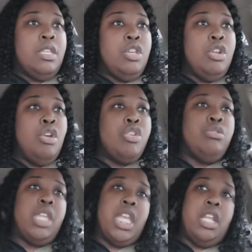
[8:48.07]
you know,
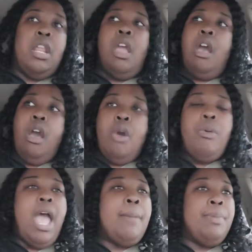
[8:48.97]
you thinking, oh,
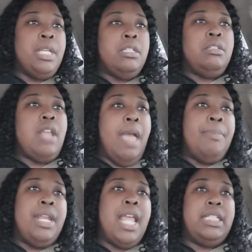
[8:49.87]
well, I've been,
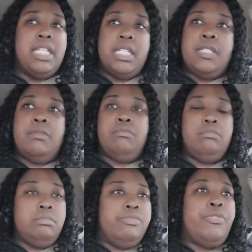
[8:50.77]
I've been at this
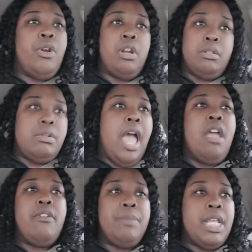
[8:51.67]
for
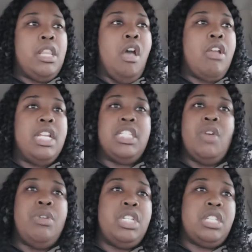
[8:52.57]
however many long, and then
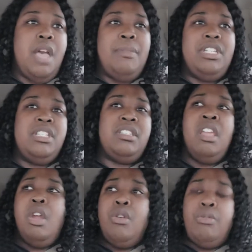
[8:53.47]
someone just come and just
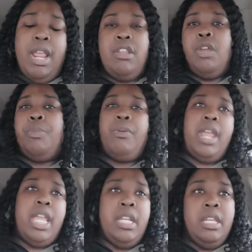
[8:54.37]
ran on your
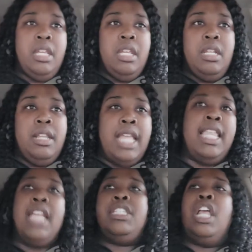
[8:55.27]
parade. Like
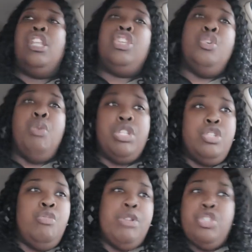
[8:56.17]
they telling you what to
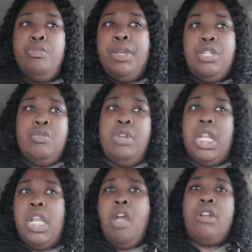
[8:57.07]
do, but you've been doing
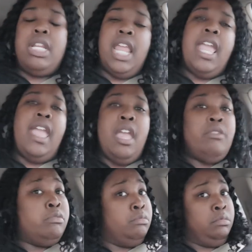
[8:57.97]
it longer than they
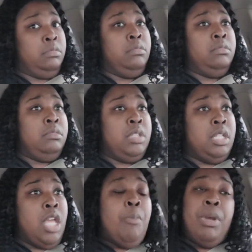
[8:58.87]

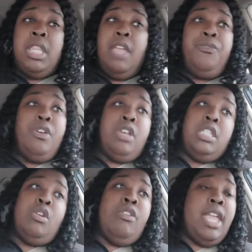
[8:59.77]
have. But they feel
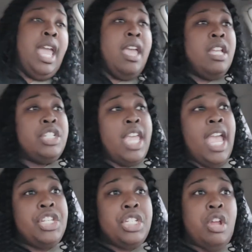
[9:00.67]
because, oh, they got
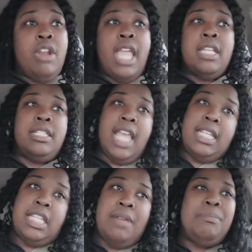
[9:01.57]
education, or oh, they can
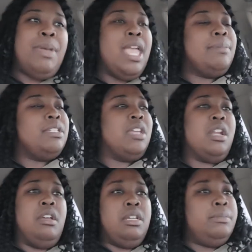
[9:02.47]
say something. Baby,
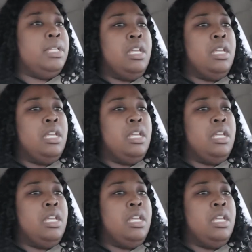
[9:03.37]
shut up.